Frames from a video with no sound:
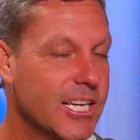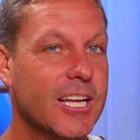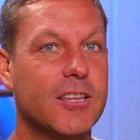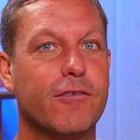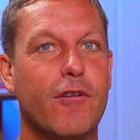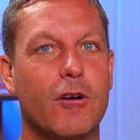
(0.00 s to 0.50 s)
to
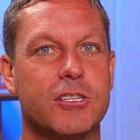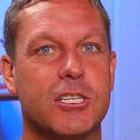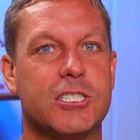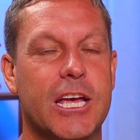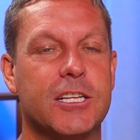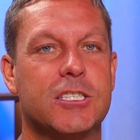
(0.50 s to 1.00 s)
In the
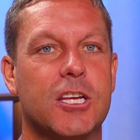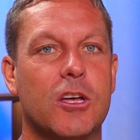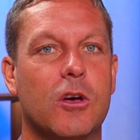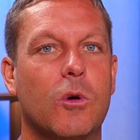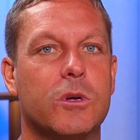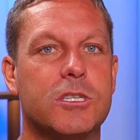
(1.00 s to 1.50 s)
Fox's Den. So
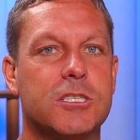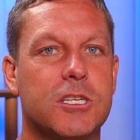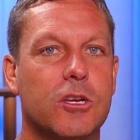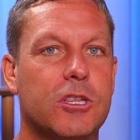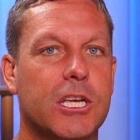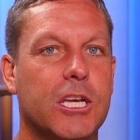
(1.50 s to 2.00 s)
the horses that
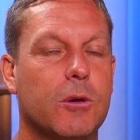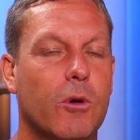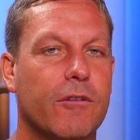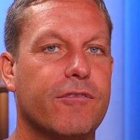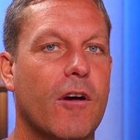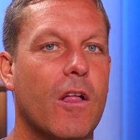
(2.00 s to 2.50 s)
you think you
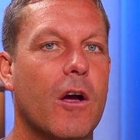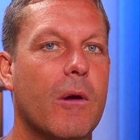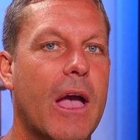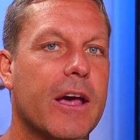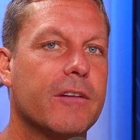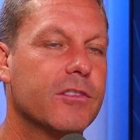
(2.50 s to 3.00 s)
want to follow
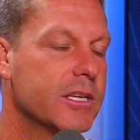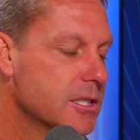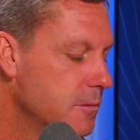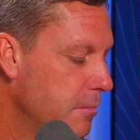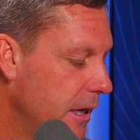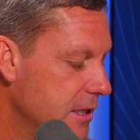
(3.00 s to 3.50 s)
out of
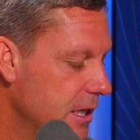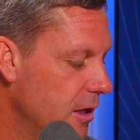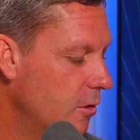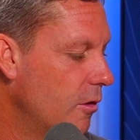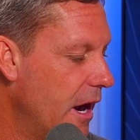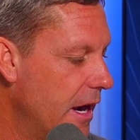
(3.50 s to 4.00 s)
this meeting
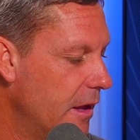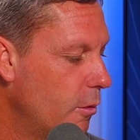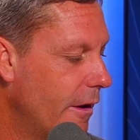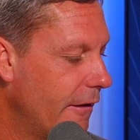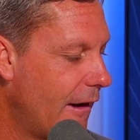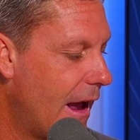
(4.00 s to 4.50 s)
or
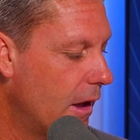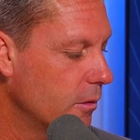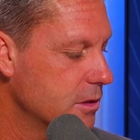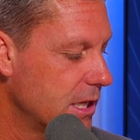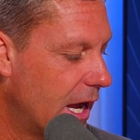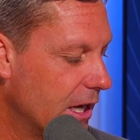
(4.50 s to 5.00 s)
anywhere
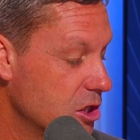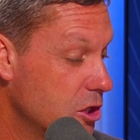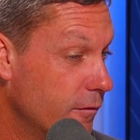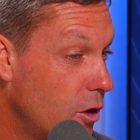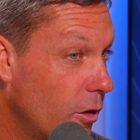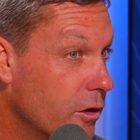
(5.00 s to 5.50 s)
else, Hutch,
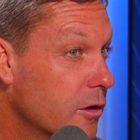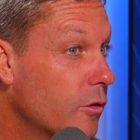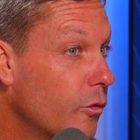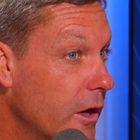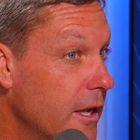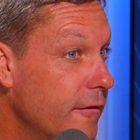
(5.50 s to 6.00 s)
you've got
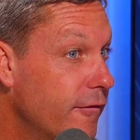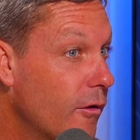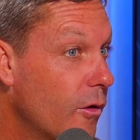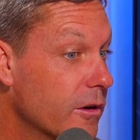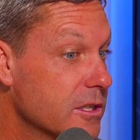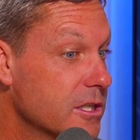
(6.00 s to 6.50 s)
3
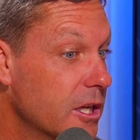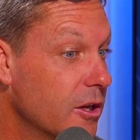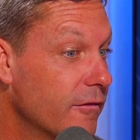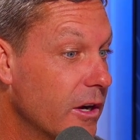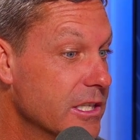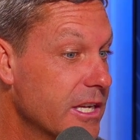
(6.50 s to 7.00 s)
for us that
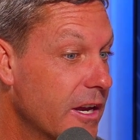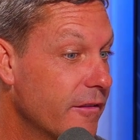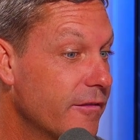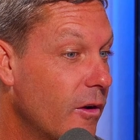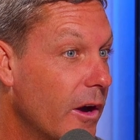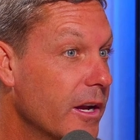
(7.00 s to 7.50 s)
you've
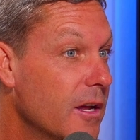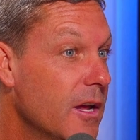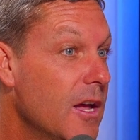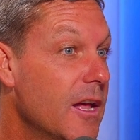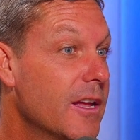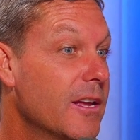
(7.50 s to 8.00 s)
identified.
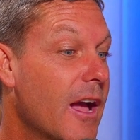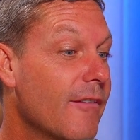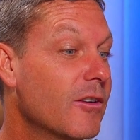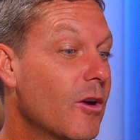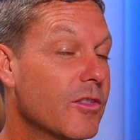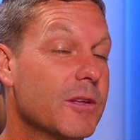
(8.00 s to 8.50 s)
You
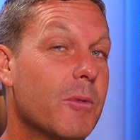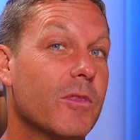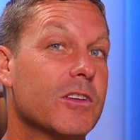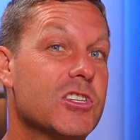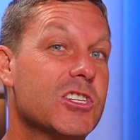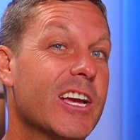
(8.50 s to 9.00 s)
haven't got them on
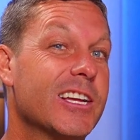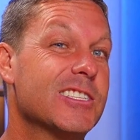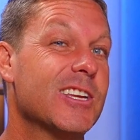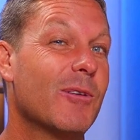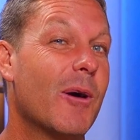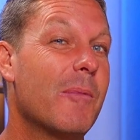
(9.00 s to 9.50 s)
the sheet, so I'm